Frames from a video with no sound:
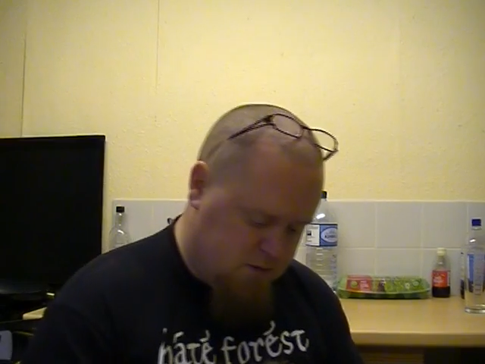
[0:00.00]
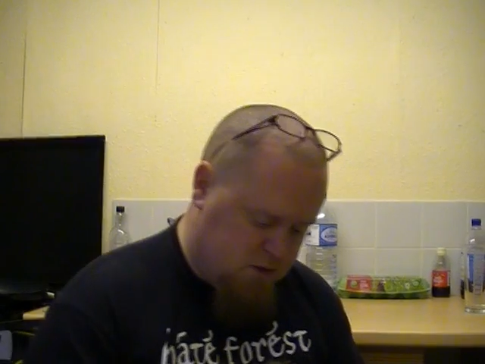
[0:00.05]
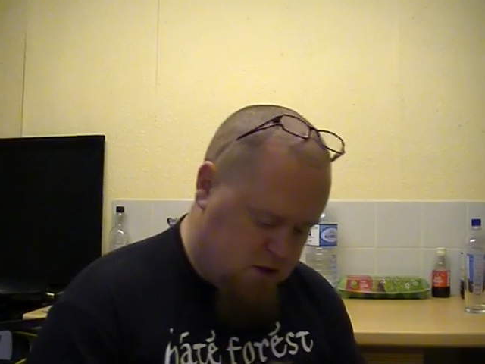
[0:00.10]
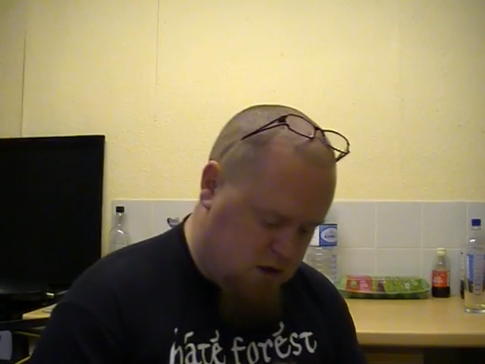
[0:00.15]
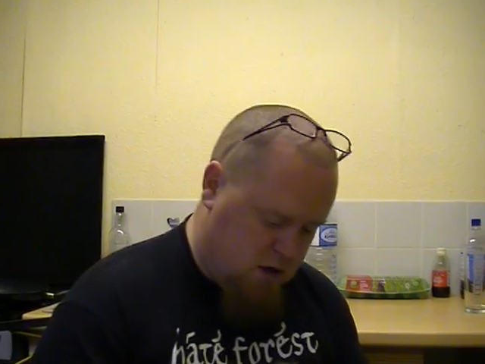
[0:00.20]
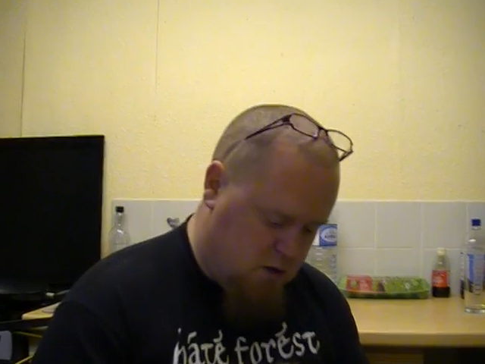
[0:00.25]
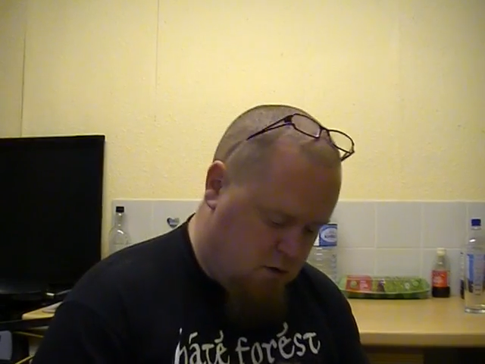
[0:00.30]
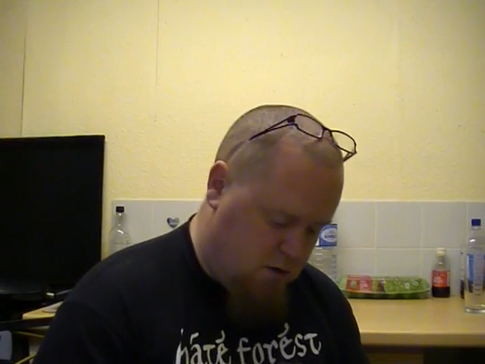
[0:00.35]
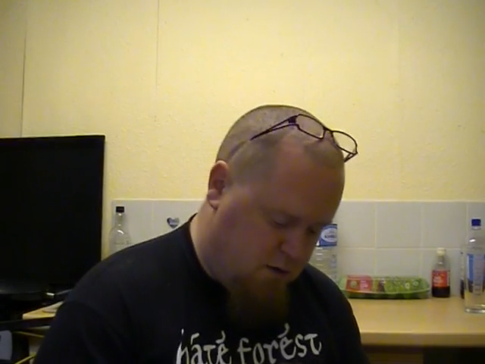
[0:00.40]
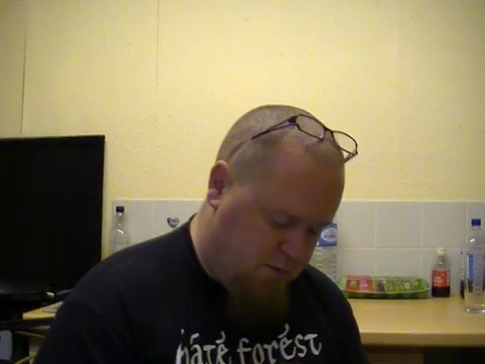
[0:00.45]

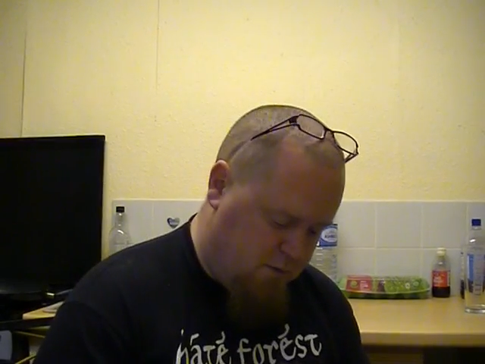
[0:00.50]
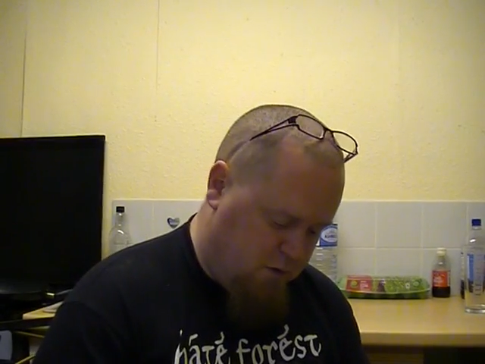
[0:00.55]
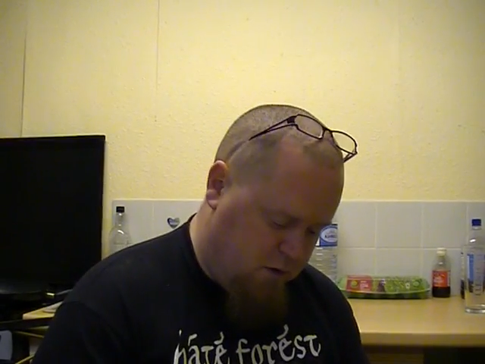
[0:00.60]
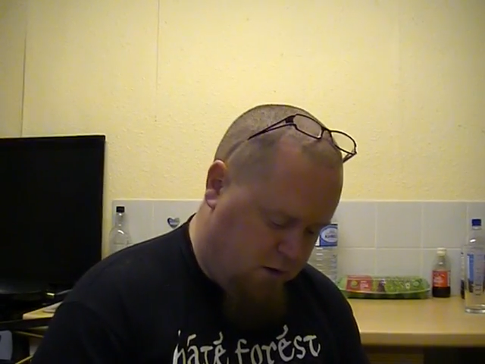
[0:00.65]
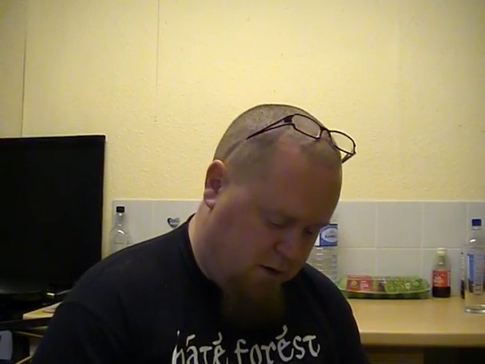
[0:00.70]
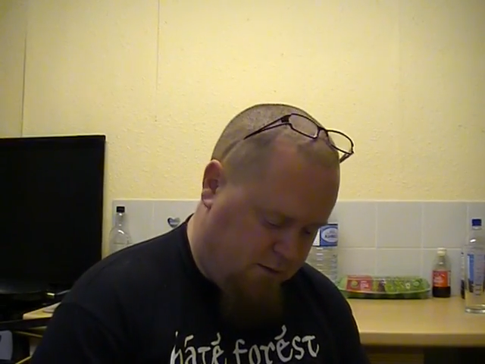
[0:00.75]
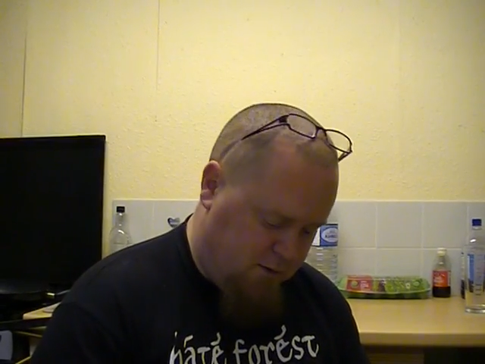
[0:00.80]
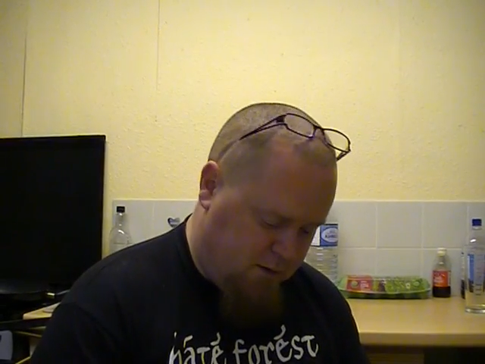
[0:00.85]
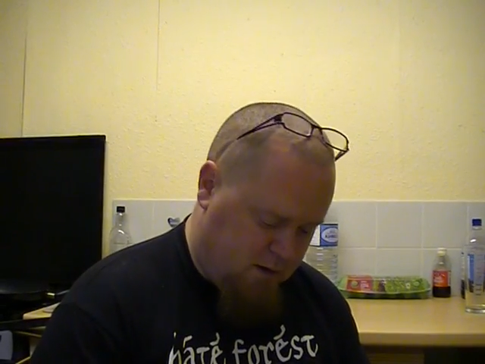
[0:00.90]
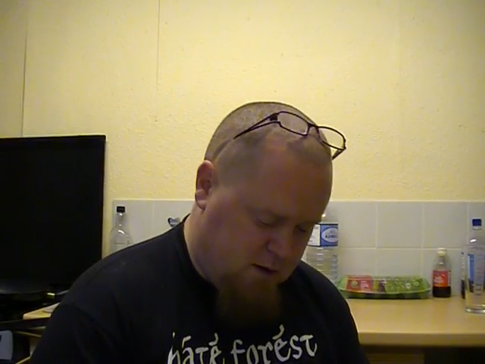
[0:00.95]
show off or
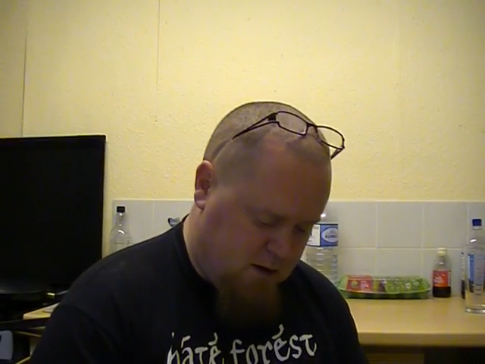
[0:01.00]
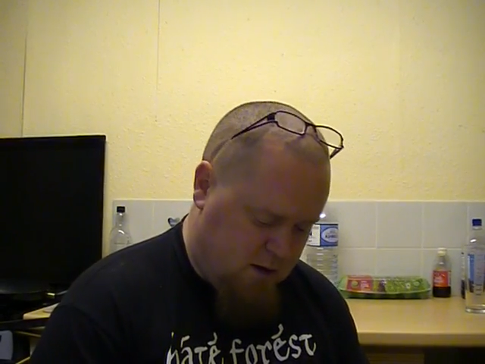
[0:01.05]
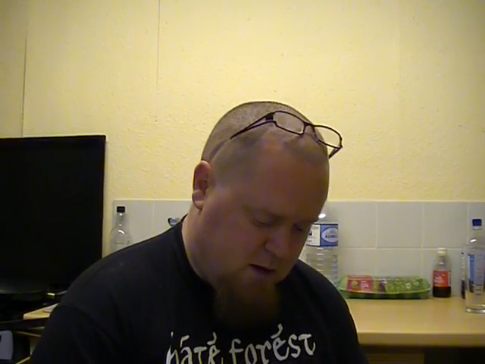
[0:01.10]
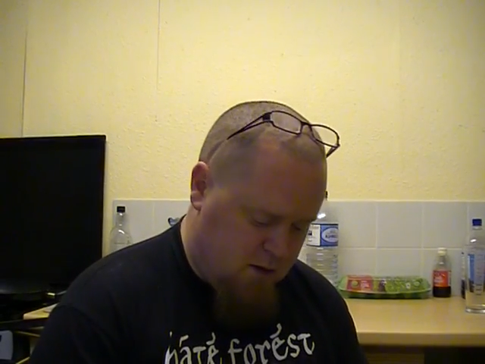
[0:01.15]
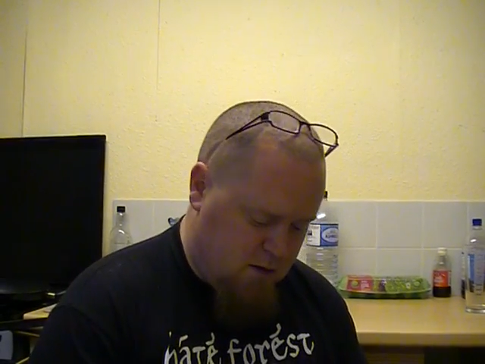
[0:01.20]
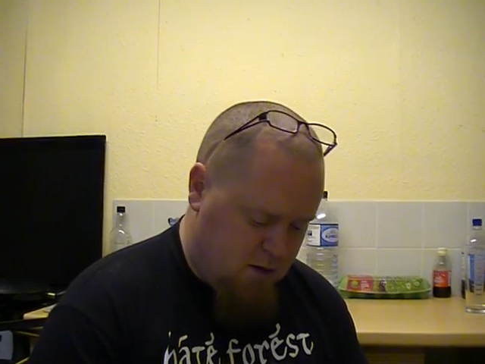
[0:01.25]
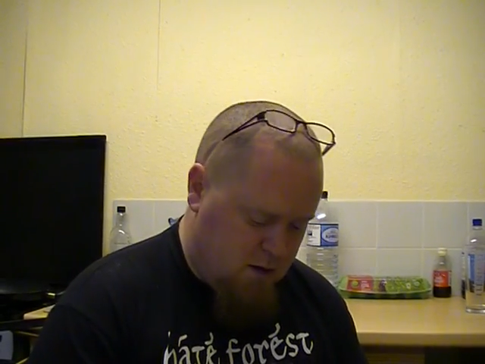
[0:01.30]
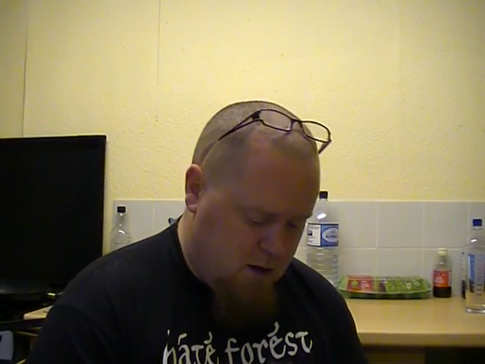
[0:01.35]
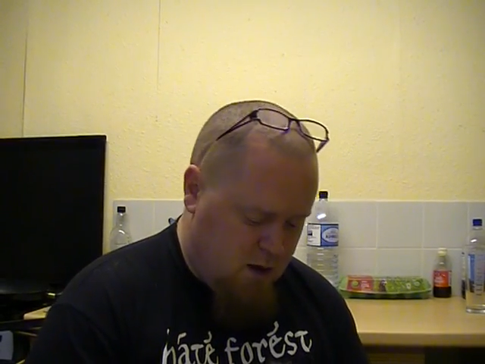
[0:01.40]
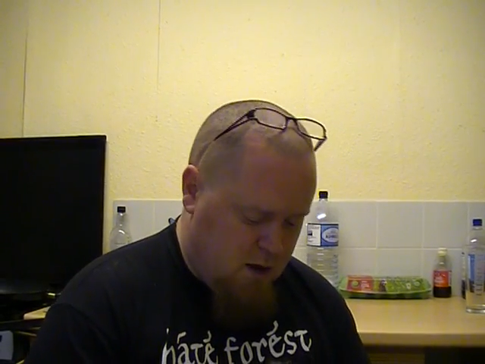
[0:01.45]
anything, you
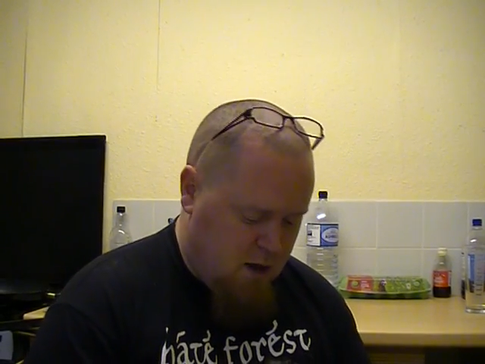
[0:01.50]
know.